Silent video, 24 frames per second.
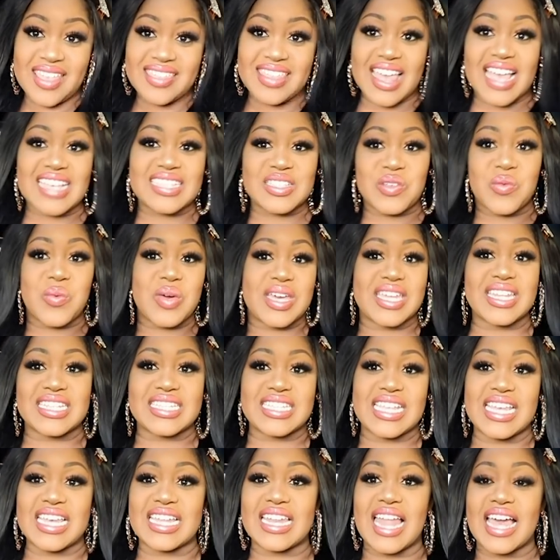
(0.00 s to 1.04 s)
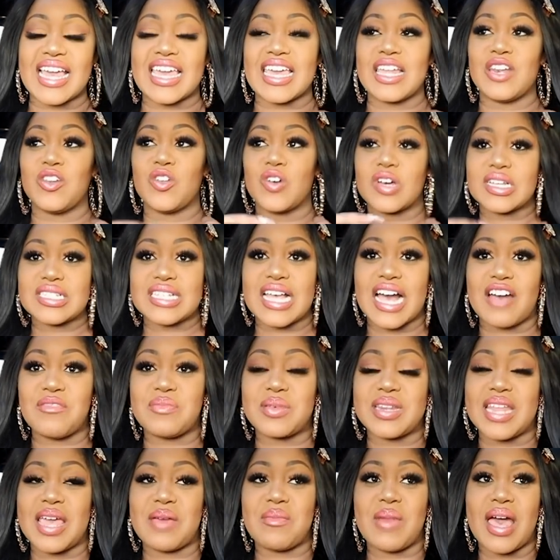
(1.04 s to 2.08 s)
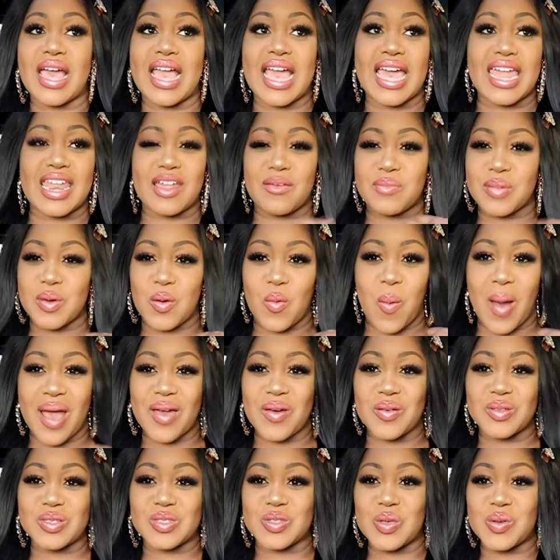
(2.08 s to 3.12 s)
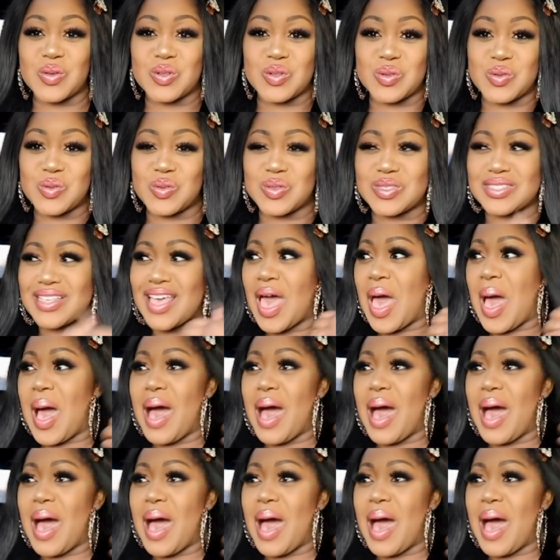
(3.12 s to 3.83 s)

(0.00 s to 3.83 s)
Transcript: That's the wickedest thing. Like, it looks like I've been MIA and I've been quiet on socials.